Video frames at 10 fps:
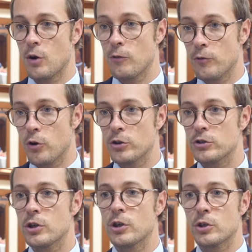
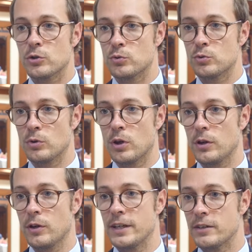avoid to
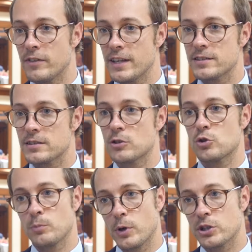invest
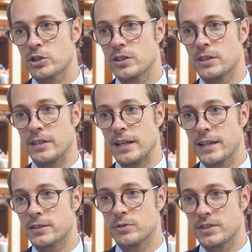too much in
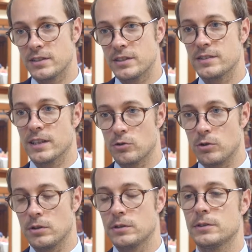electricity sector.